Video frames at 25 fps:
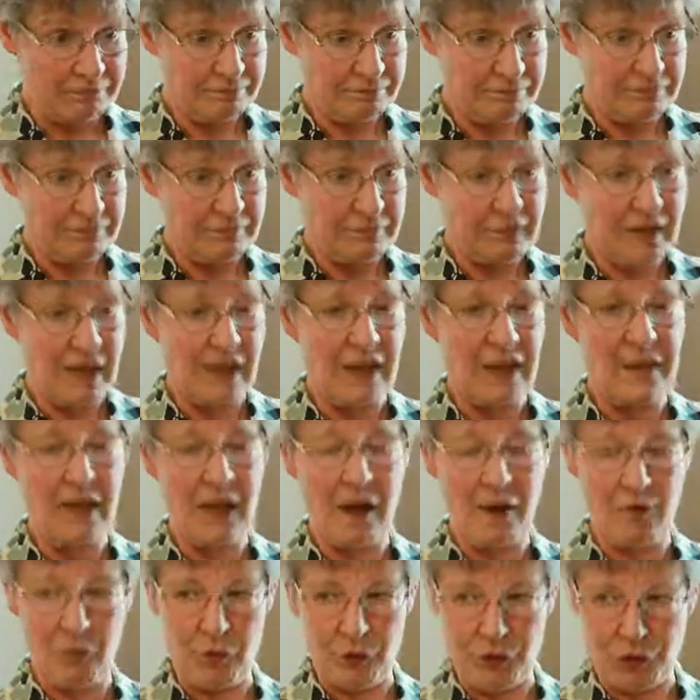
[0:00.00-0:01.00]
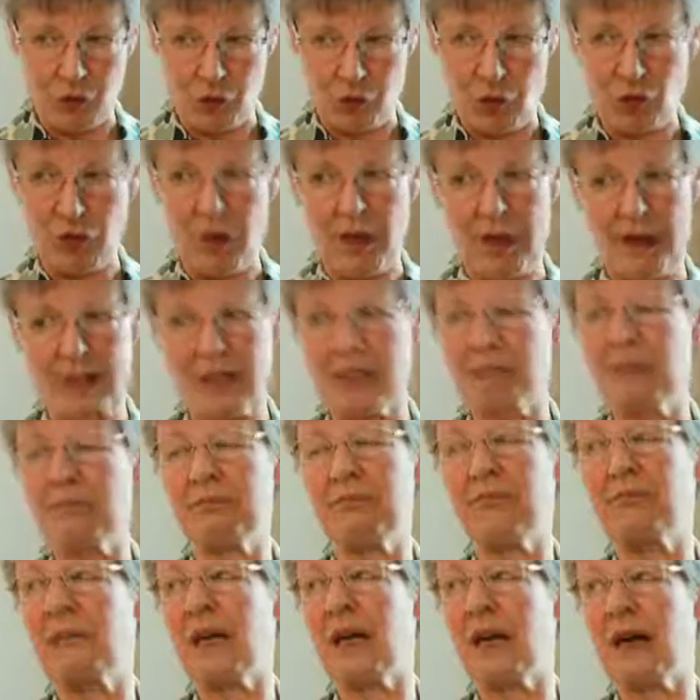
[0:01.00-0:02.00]
And that was great.
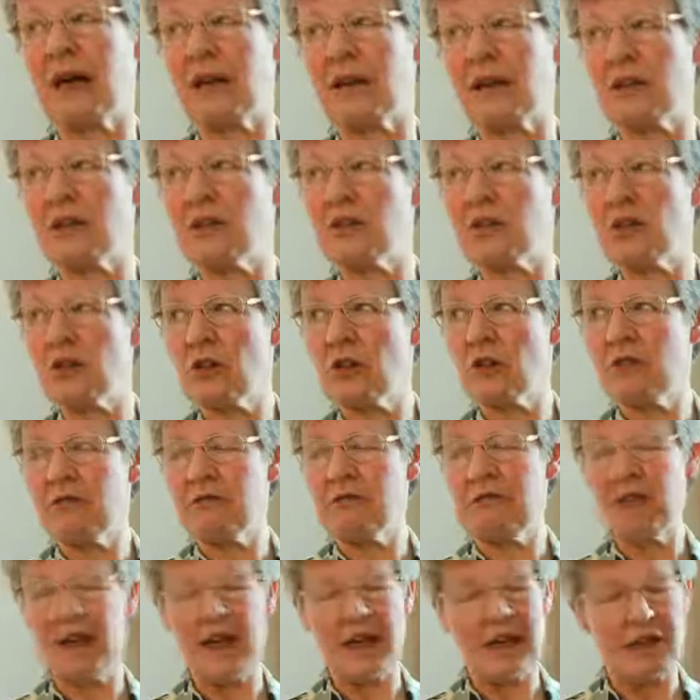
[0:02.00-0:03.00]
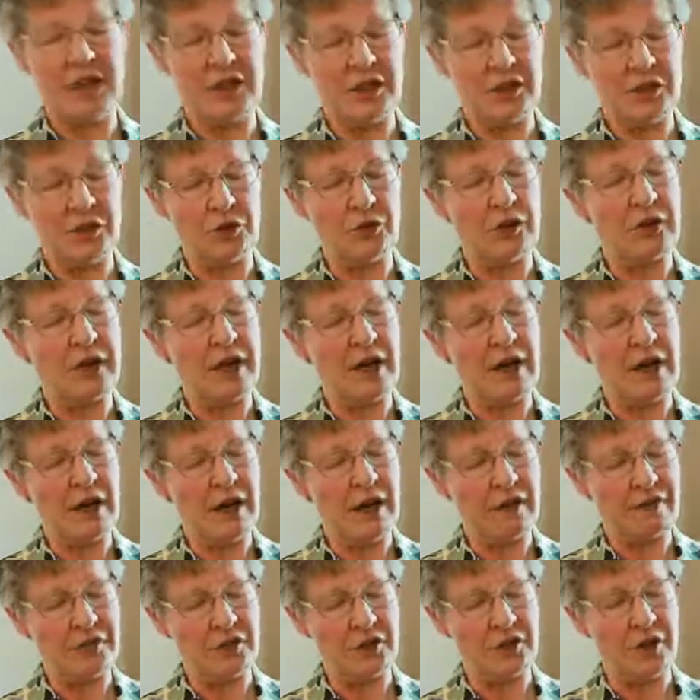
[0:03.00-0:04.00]
And fairly soon
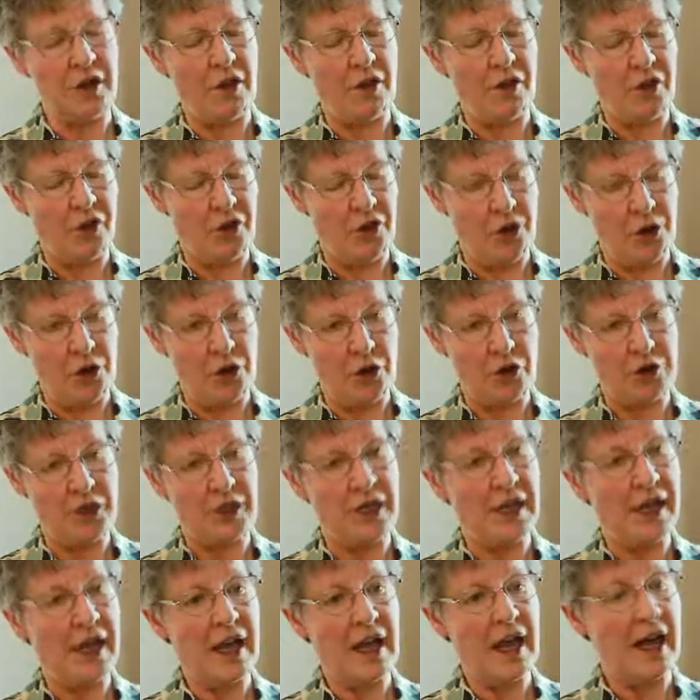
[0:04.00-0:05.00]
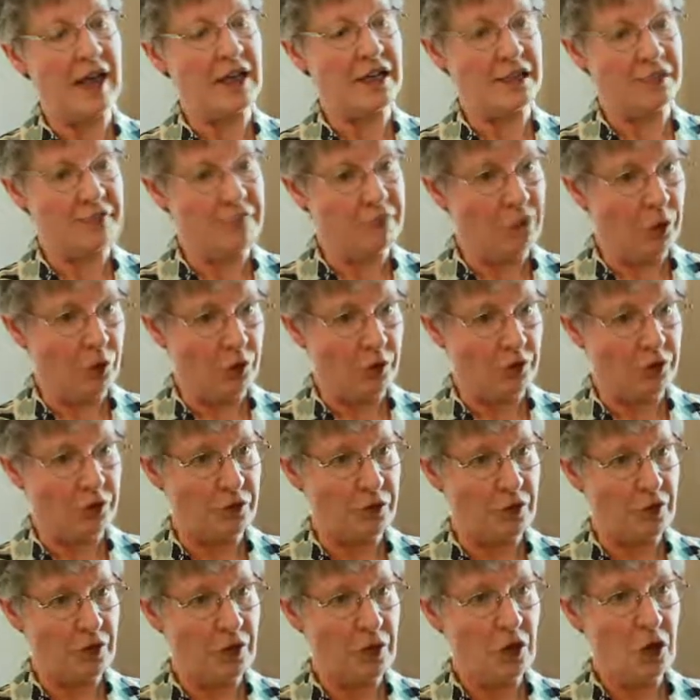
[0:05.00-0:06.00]
thereafter, a third and a
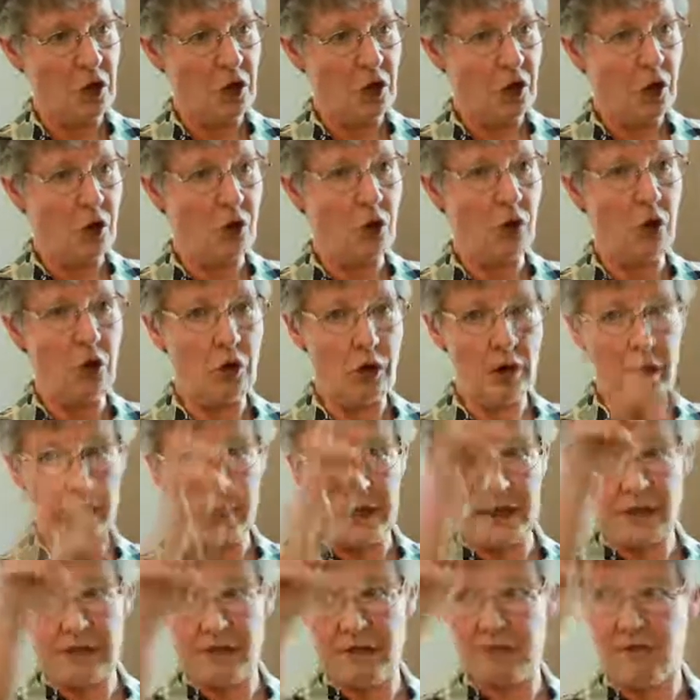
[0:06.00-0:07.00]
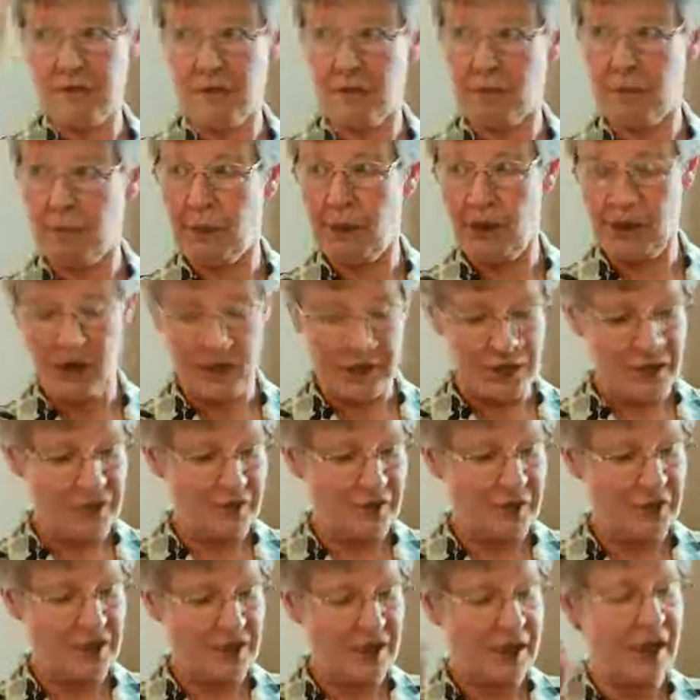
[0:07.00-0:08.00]
fourth, all in different parts
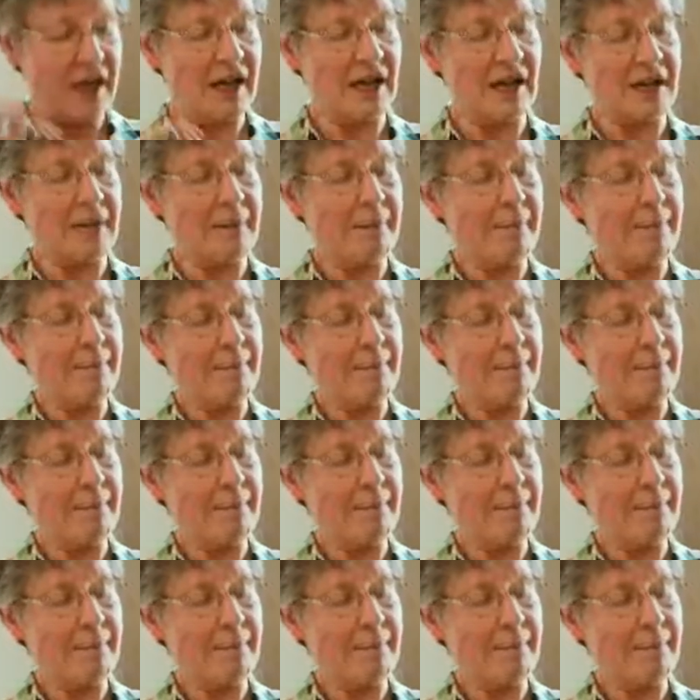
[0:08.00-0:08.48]
of the sky.